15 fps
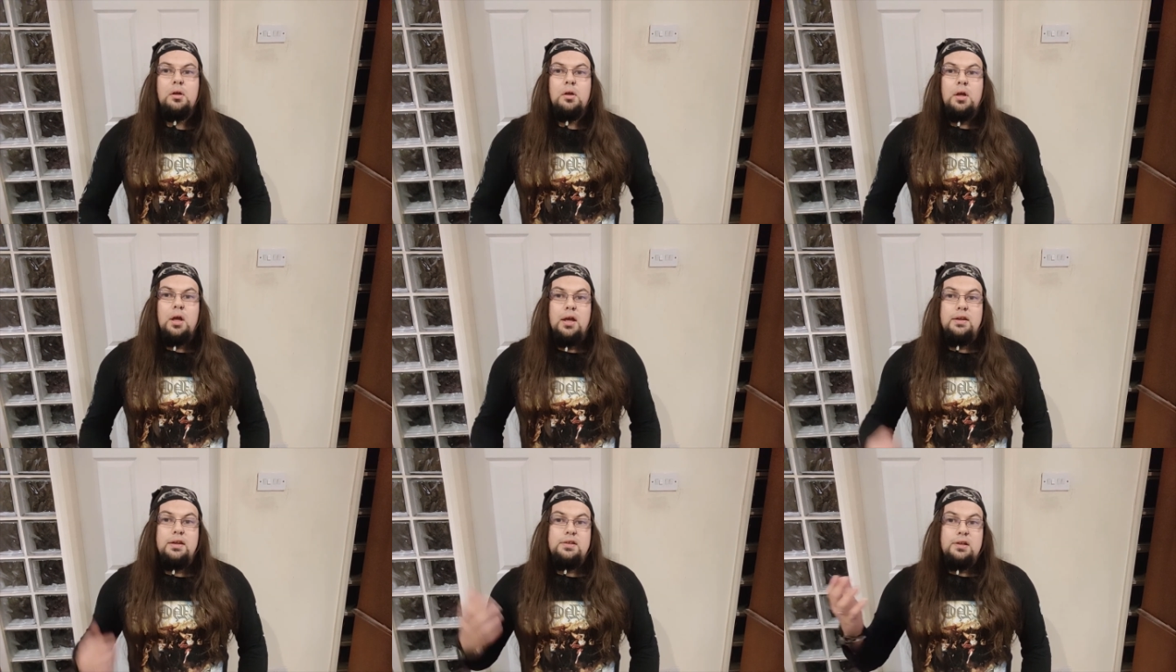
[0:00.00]

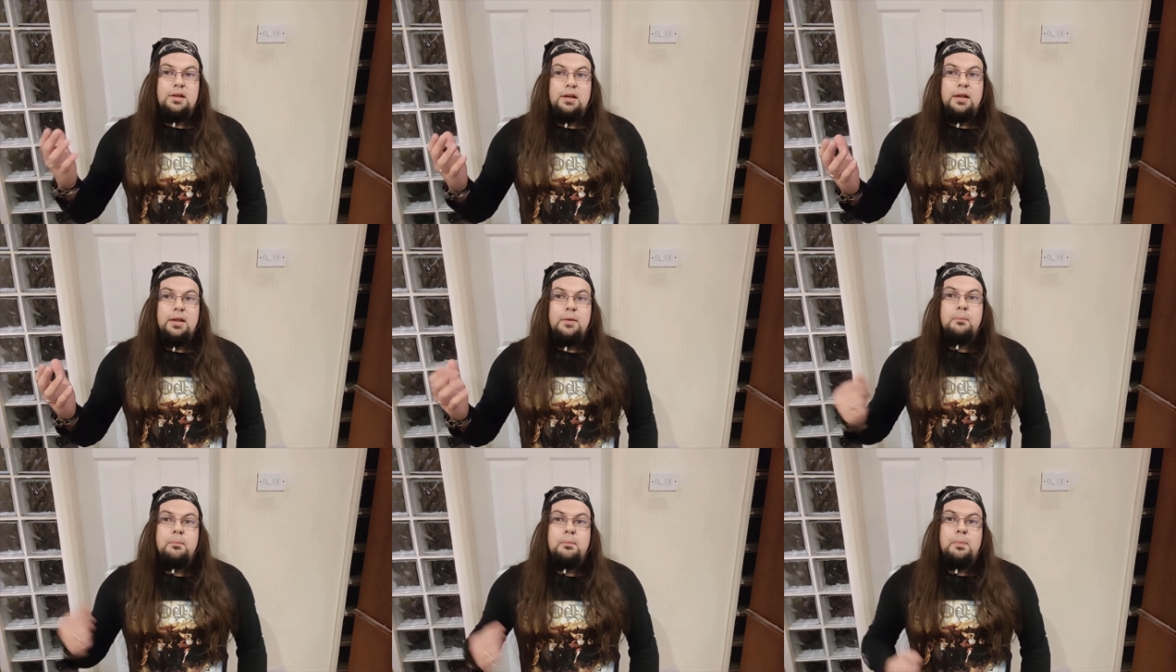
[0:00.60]

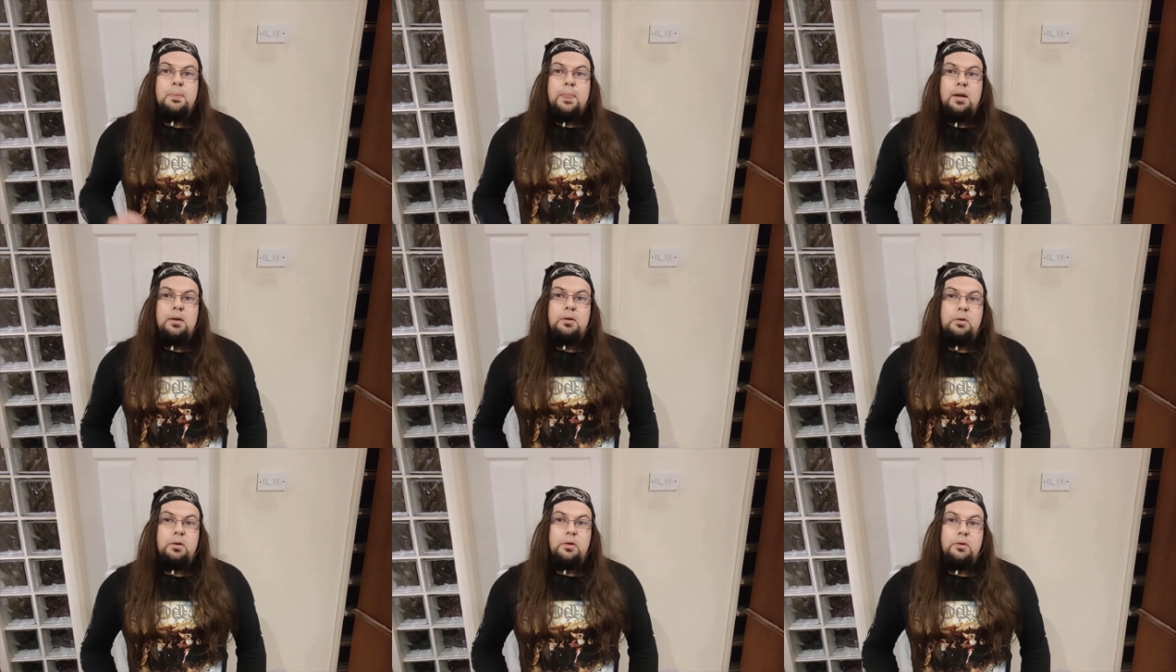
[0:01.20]
Additionally,
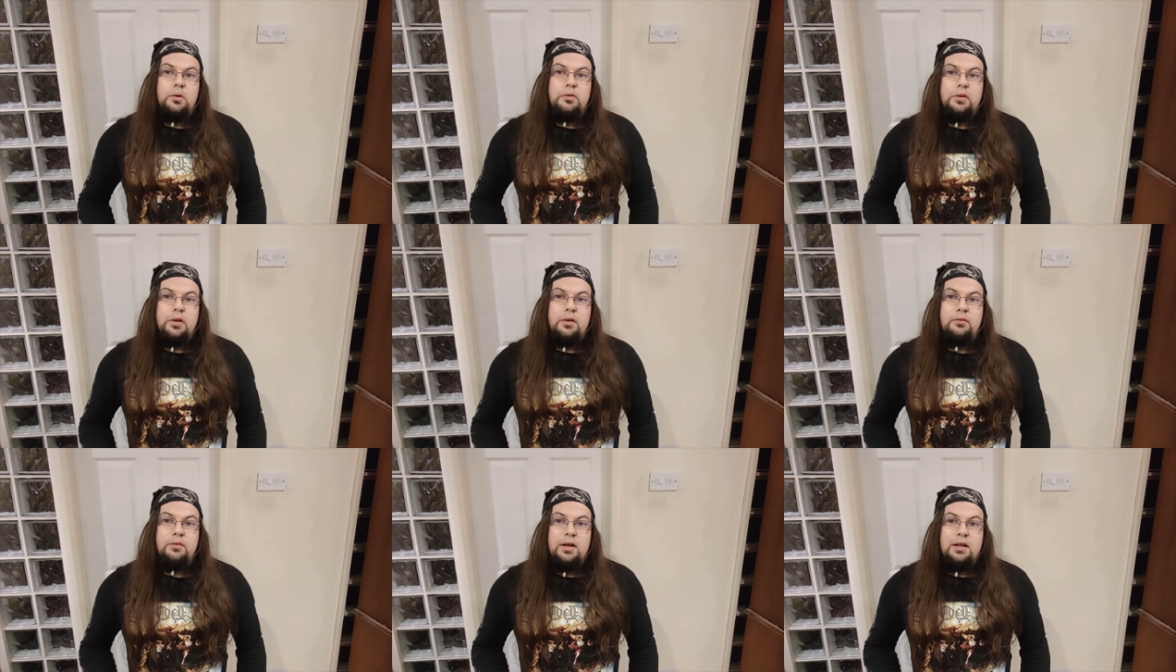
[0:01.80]
you can
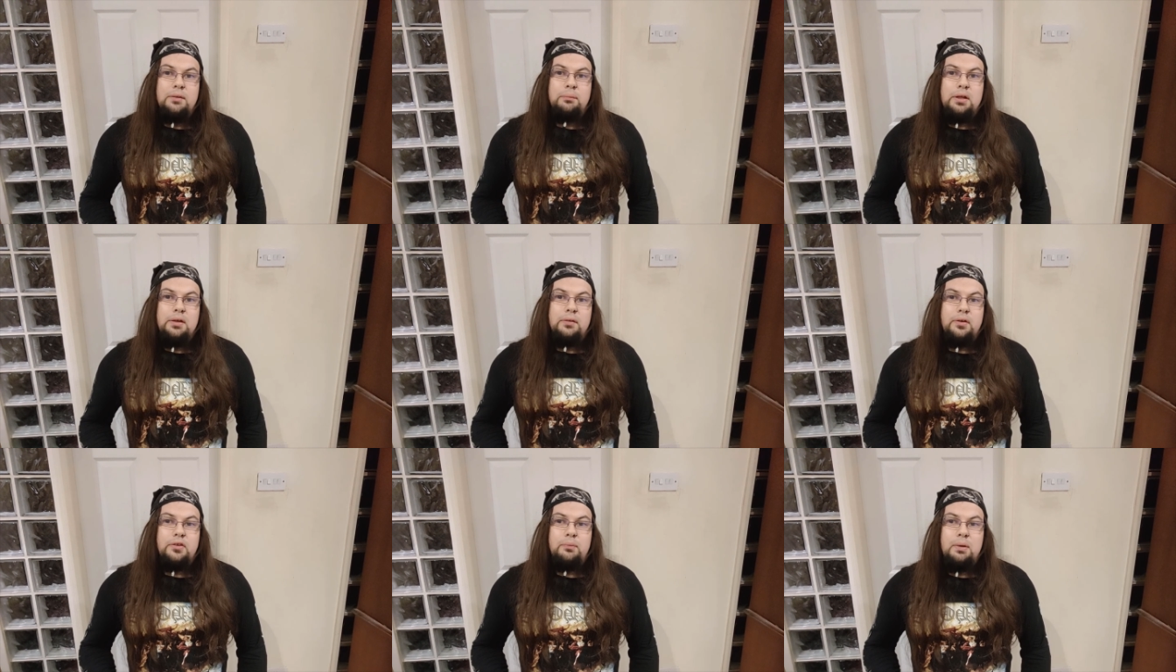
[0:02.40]
also find
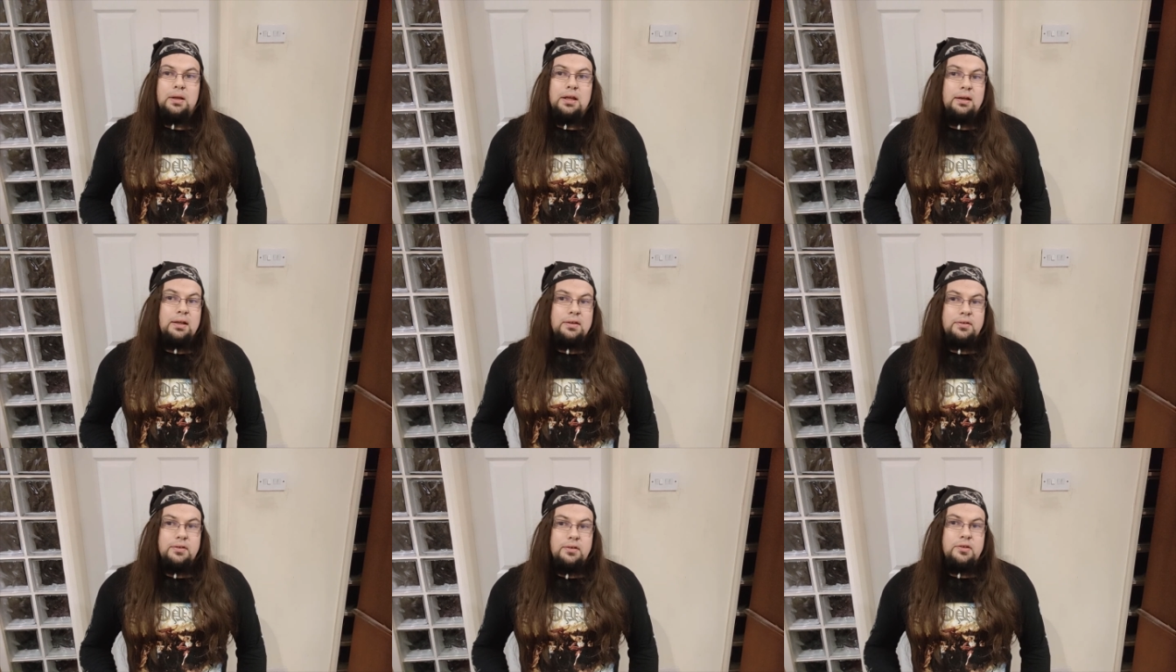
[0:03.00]
P-Rock's
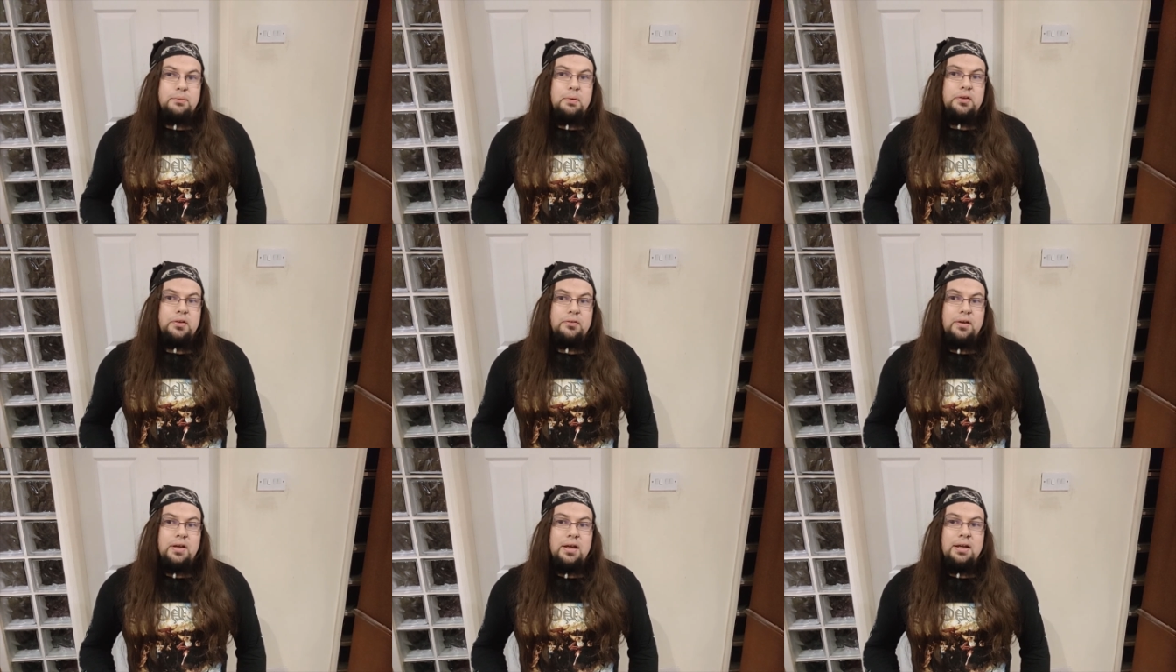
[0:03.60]
playlist on
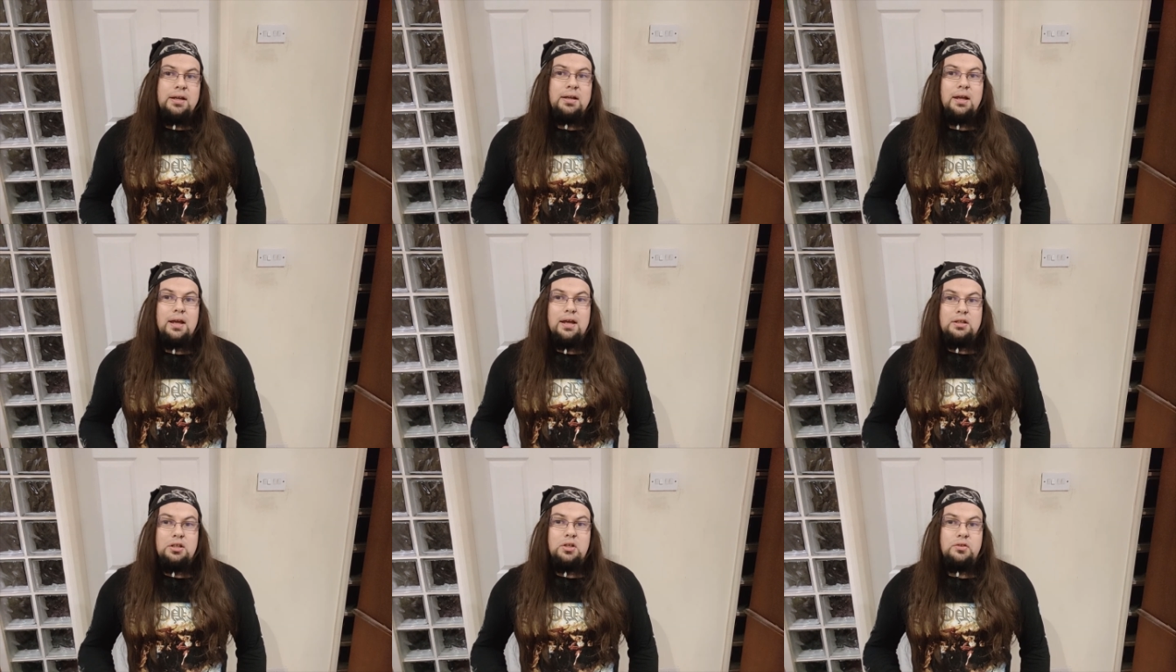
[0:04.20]
Spotify
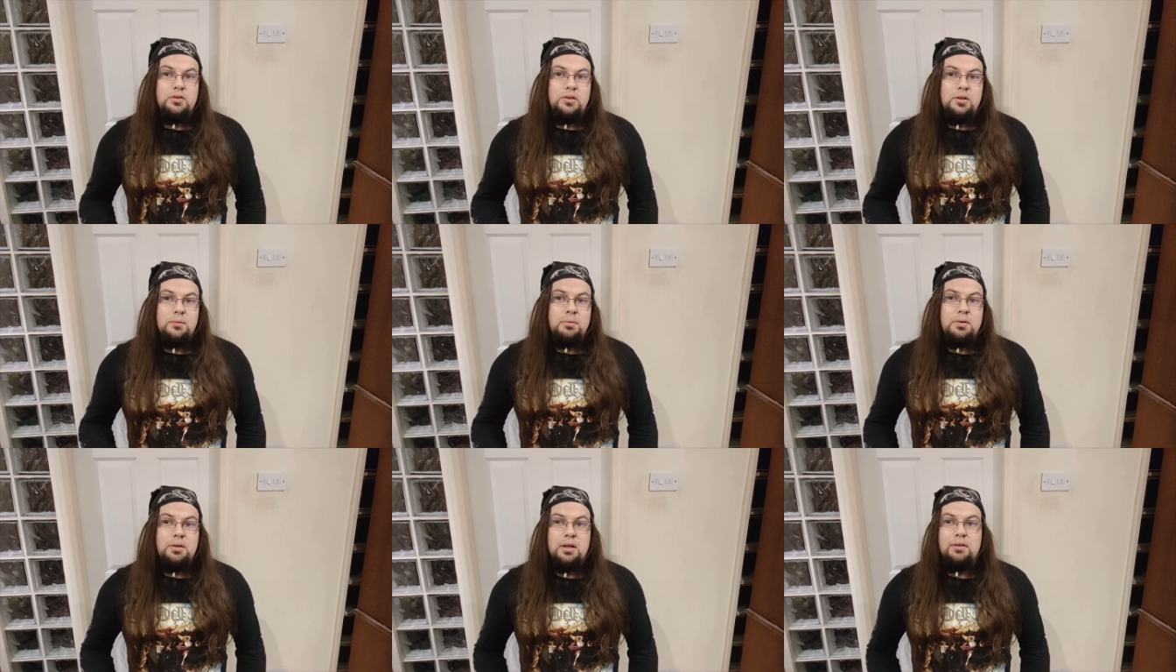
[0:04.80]
and YouTube
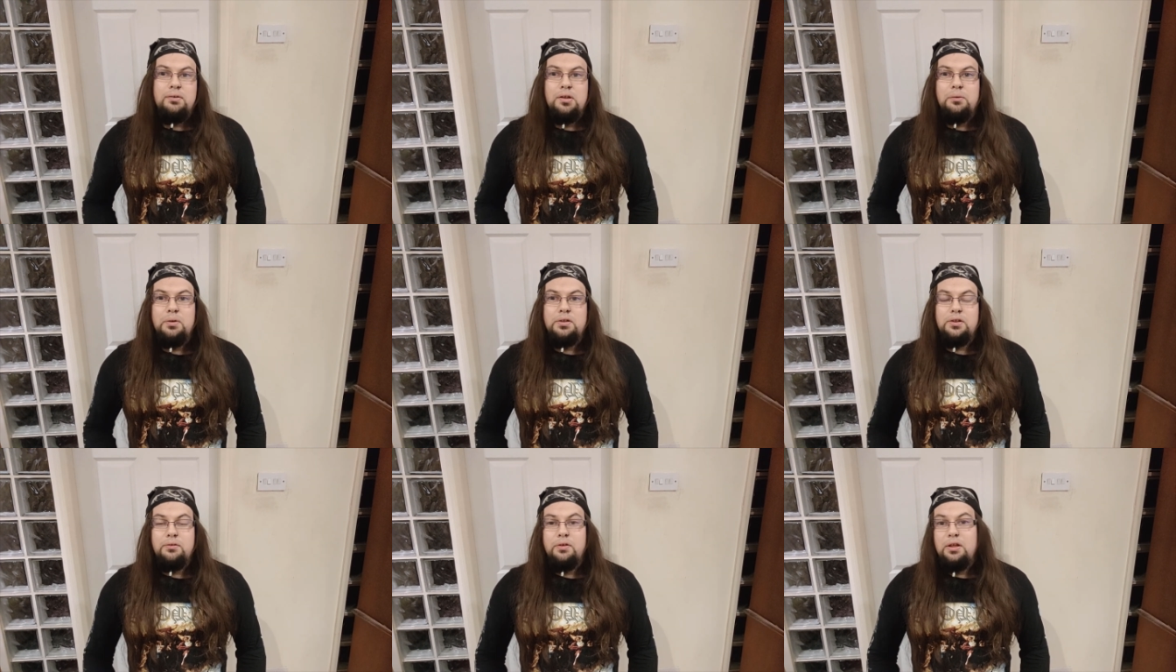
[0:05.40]
if you
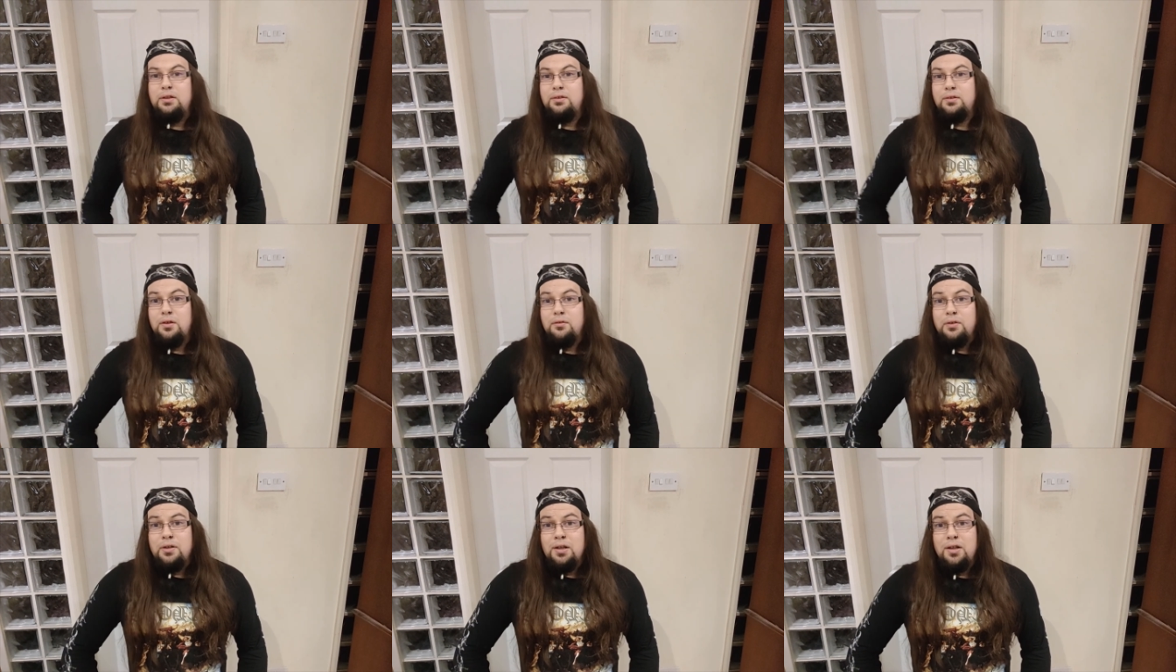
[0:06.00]
wish to
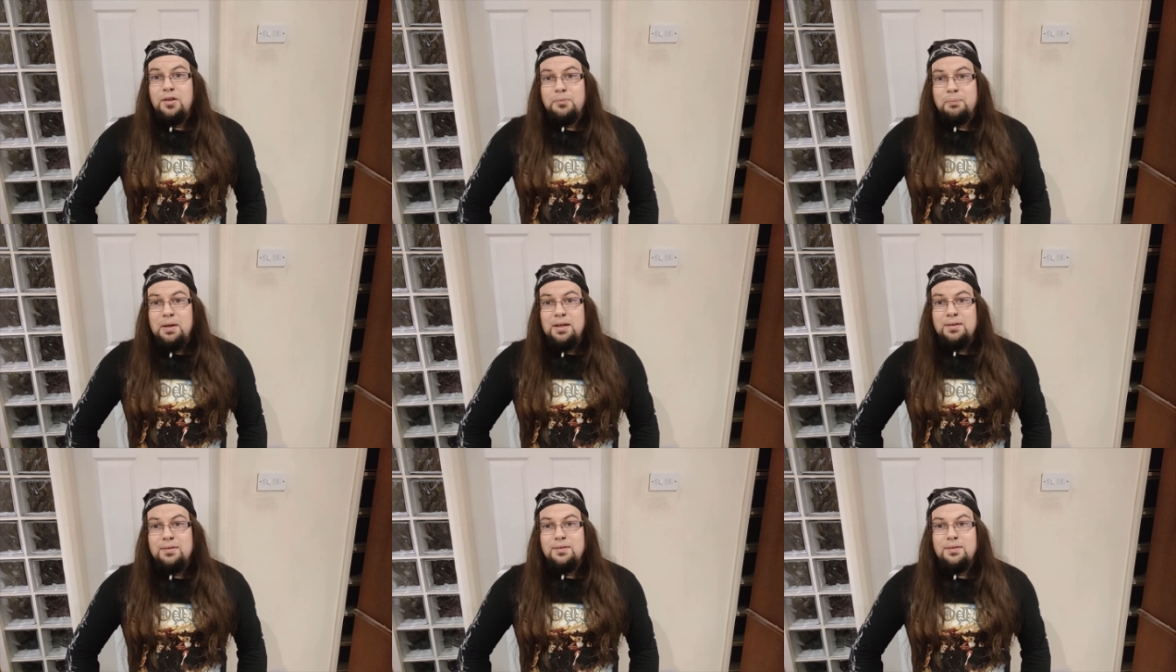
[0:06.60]
rediscover the lost
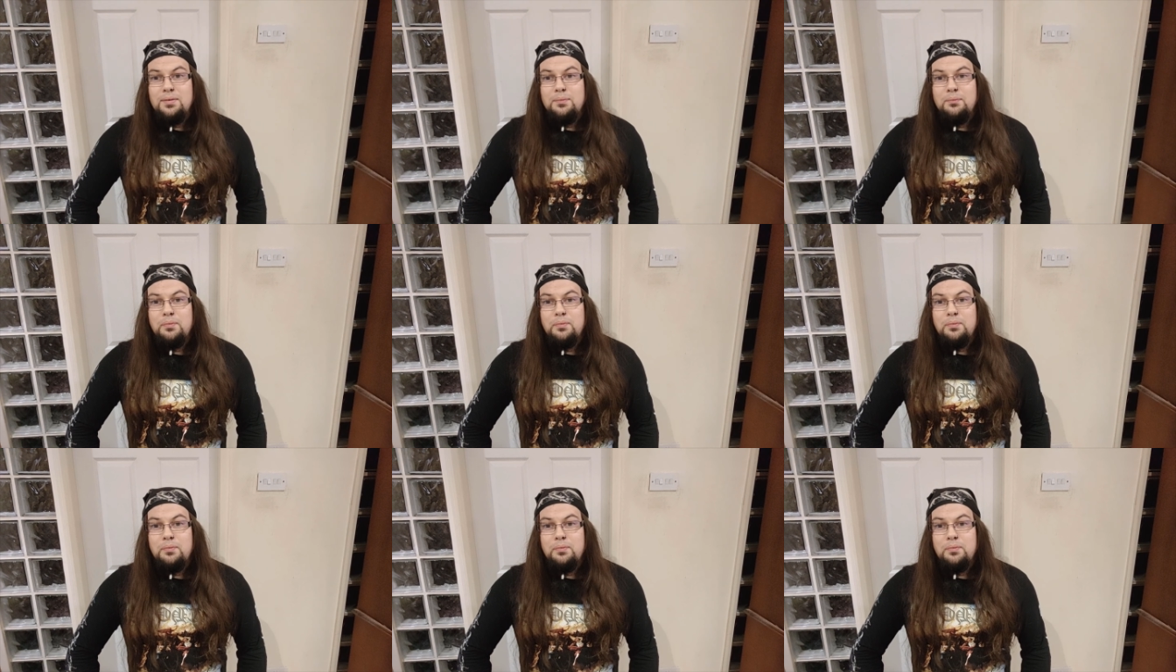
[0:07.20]
bands.